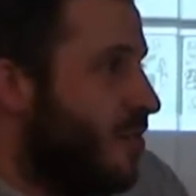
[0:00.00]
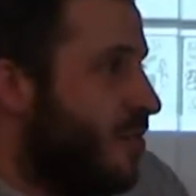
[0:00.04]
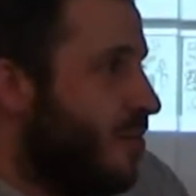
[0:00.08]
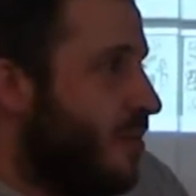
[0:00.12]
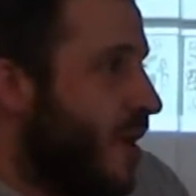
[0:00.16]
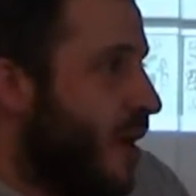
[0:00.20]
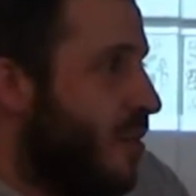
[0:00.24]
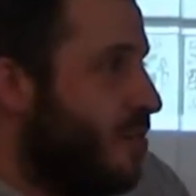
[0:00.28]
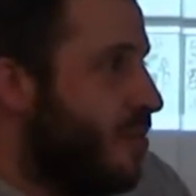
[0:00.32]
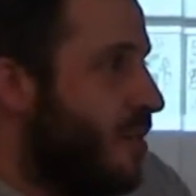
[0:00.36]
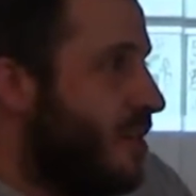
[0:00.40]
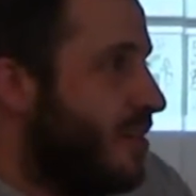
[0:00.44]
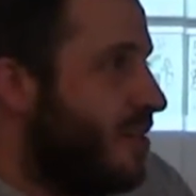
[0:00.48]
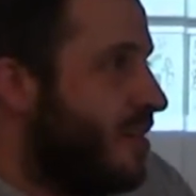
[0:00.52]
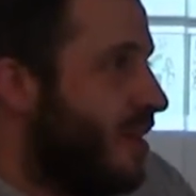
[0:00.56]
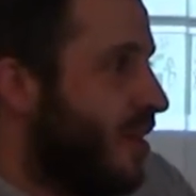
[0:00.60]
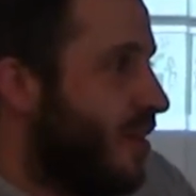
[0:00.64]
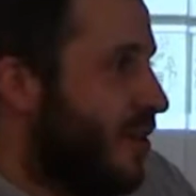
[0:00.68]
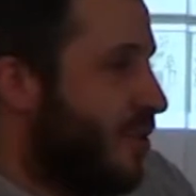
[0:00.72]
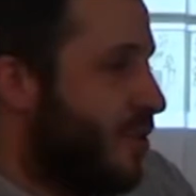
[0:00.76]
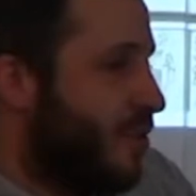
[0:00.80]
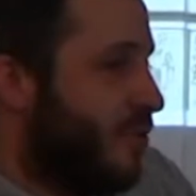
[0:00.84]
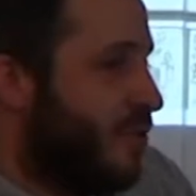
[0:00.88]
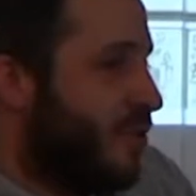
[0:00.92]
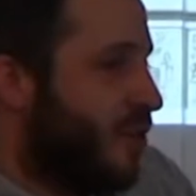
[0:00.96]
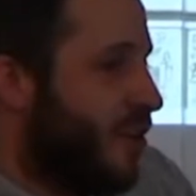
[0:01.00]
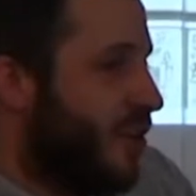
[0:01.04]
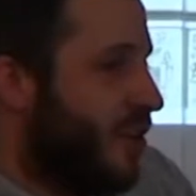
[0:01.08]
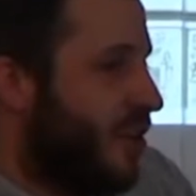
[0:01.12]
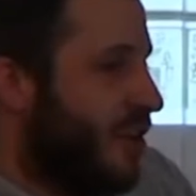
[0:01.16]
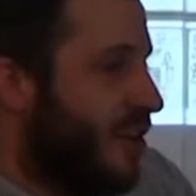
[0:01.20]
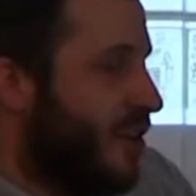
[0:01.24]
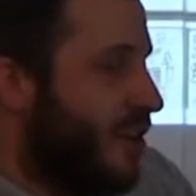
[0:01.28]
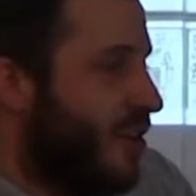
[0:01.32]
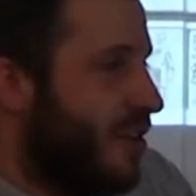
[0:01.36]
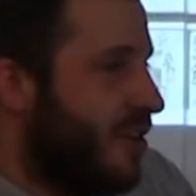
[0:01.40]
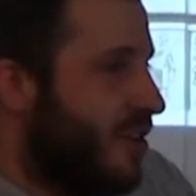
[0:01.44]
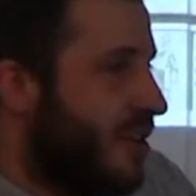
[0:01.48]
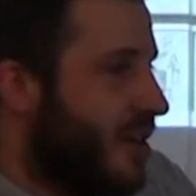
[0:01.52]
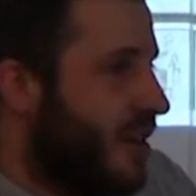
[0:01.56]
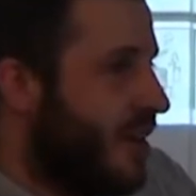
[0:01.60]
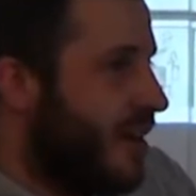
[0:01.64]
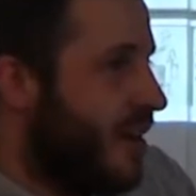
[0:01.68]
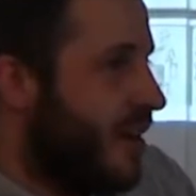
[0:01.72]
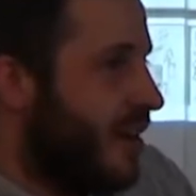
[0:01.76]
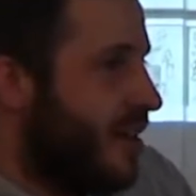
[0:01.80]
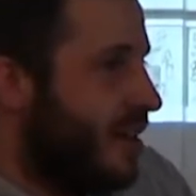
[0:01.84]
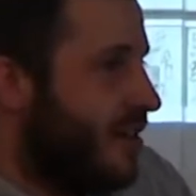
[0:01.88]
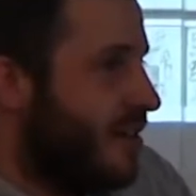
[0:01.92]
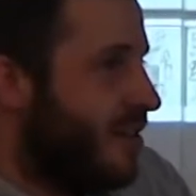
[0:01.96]
about midday on a Friday,
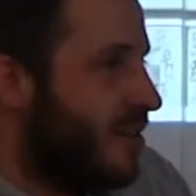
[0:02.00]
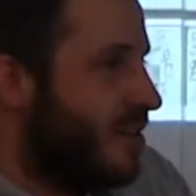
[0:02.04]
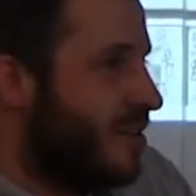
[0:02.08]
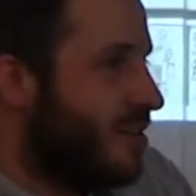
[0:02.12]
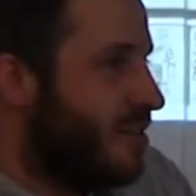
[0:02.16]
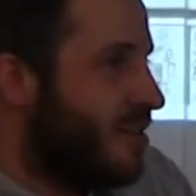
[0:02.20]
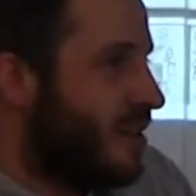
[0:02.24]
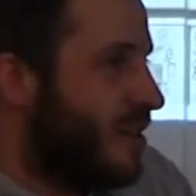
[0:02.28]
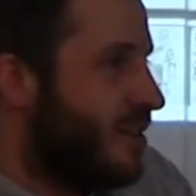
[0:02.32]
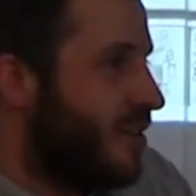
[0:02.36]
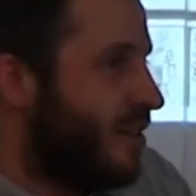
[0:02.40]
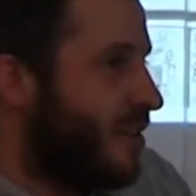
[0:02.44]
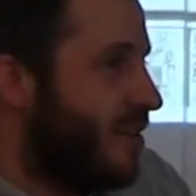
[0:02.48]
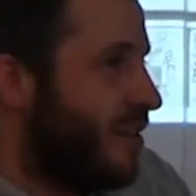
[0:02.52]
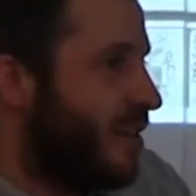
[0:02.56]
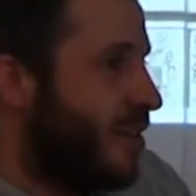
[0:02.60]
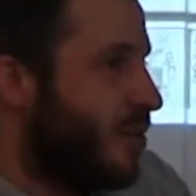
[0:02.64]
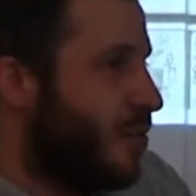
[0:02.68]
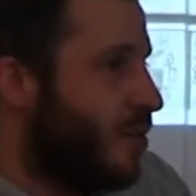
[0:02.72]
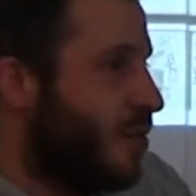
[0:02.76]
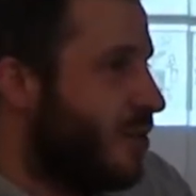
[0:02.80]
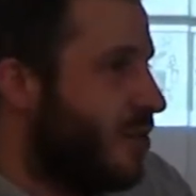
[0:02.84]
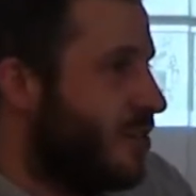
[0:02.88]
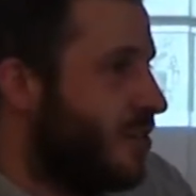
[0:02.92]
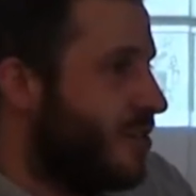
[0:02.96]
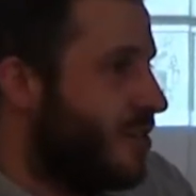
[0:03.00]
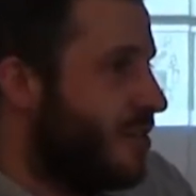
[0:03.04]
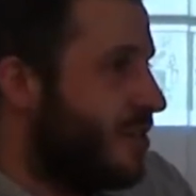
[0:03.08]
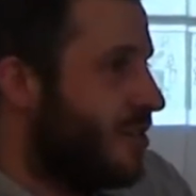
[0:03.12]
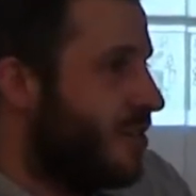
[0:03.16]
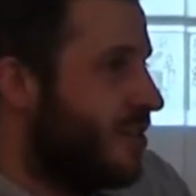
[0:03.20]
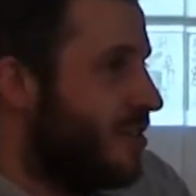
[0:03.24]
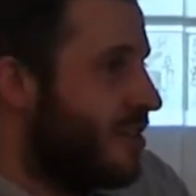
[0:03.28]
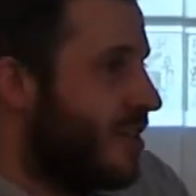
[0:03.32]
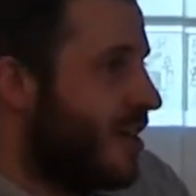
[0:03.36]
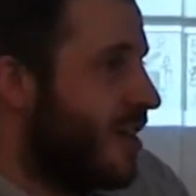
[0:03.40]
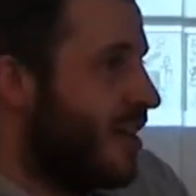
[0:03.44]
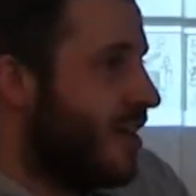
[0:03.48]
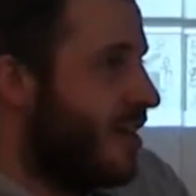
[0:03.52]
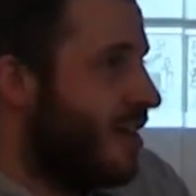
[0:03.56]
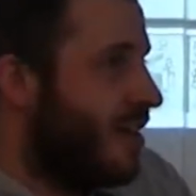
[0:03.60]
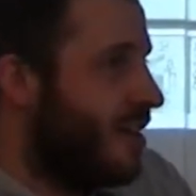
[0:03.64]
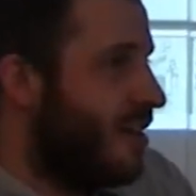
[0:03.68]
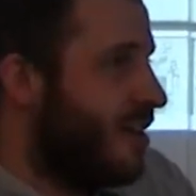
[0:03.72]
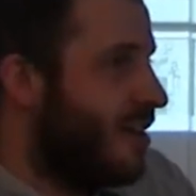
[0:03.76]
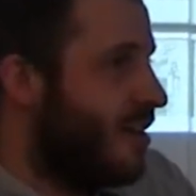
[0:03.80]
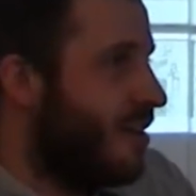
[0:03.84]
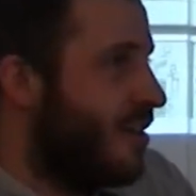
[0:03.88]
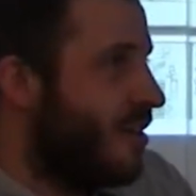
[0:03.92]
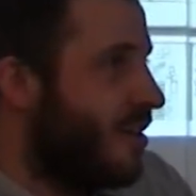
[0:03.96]
and said that he wanted
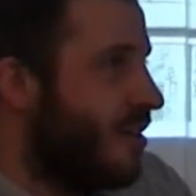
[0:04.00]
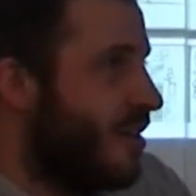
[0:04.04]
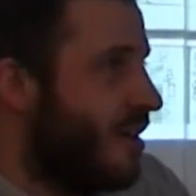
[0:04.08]
a